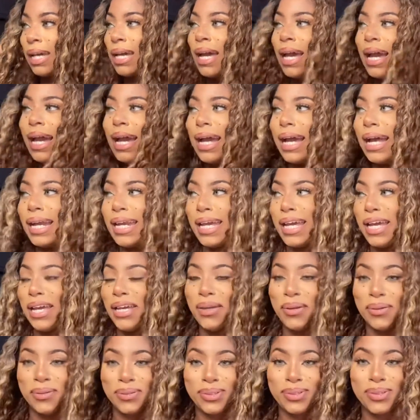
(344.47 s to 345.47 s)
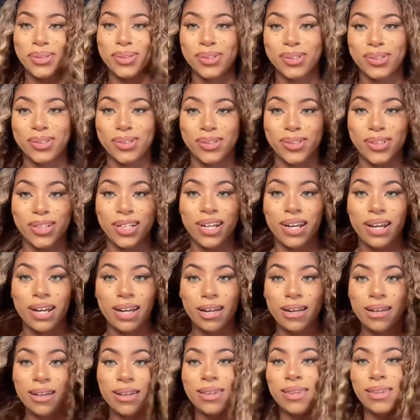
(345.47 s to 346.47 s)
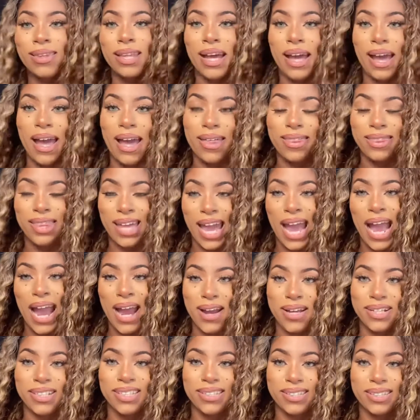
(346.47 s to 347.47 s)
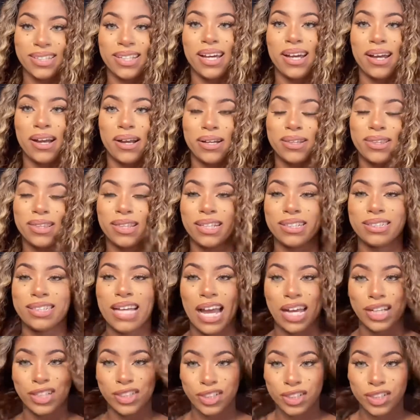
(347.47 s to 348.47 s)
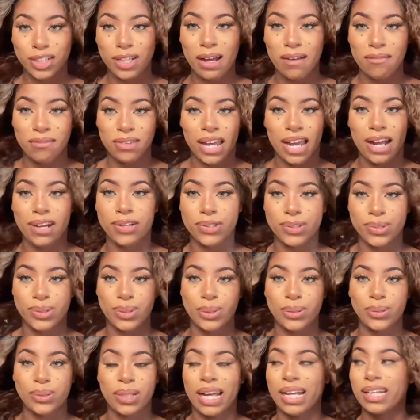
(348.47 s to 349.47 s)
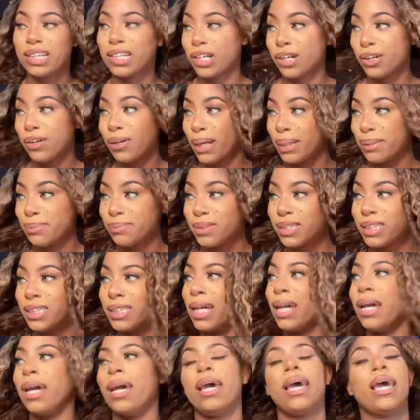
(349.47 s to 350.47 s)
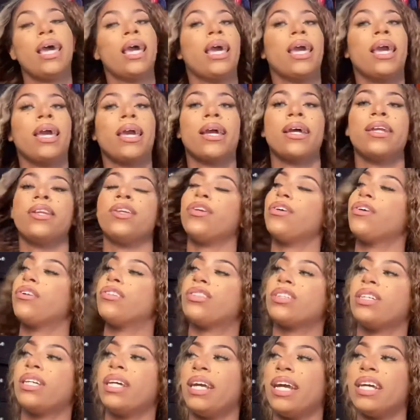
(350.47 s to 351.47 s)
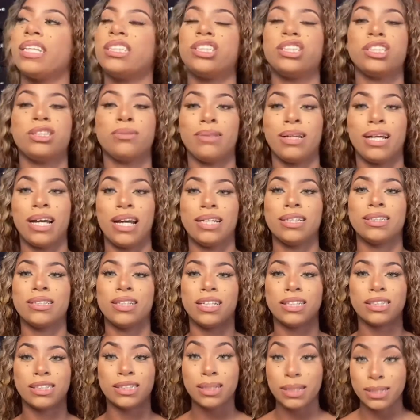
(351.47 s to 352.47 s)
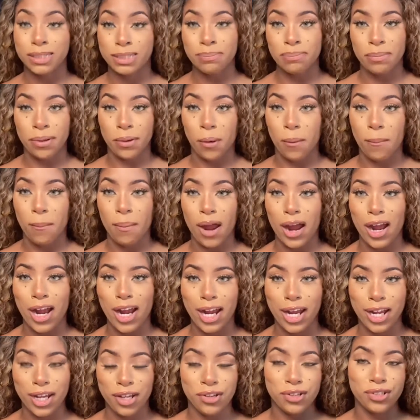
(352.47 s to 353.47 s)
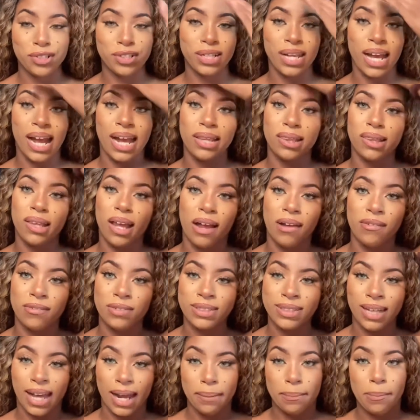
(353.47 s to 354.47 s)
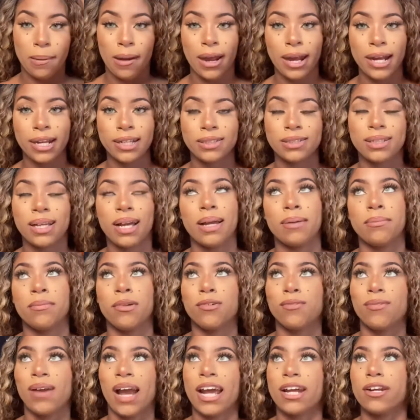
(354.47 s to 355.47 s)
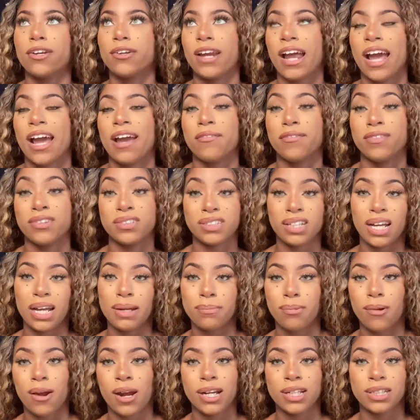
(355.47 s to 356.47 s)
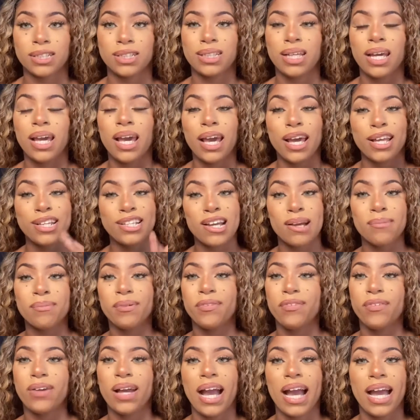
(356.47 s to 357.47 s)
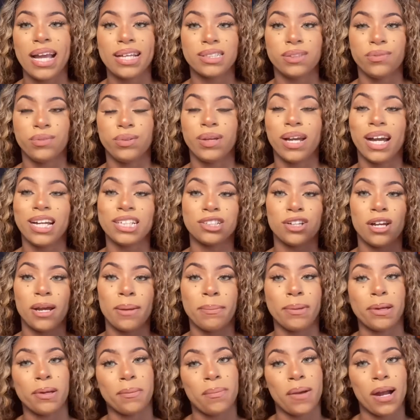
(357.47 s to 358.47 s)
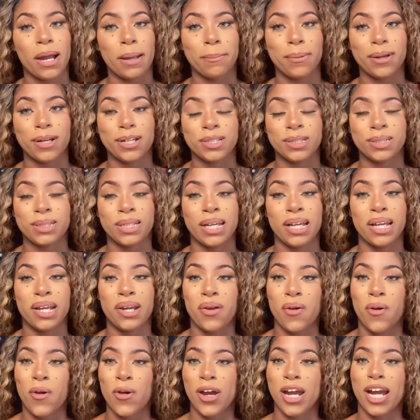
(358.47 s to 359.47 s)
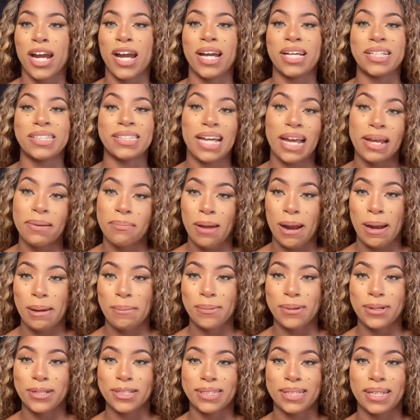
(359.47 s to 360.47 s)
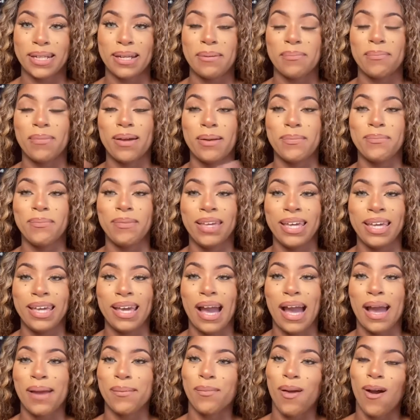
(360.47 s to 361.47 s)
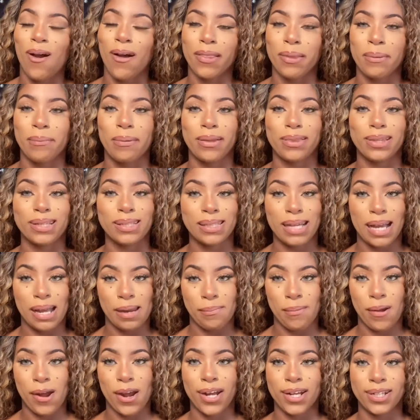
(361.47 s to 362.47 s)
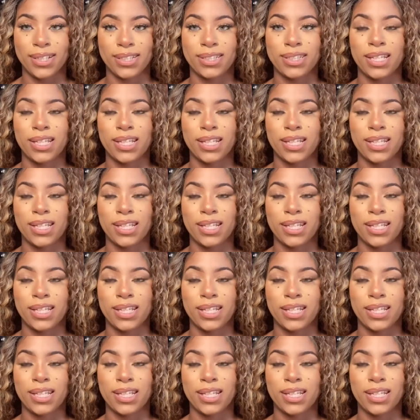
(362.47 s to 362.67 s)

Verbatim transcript: I gotta get used to the hairs, the texture of the hair too, like the crimps. And usually it's just because it's this middle part. Usually I love side parts. I'm a ride or die for side parts. Tell me if you guys are a middle part person or a side part person, but me, I'm all about the side parts.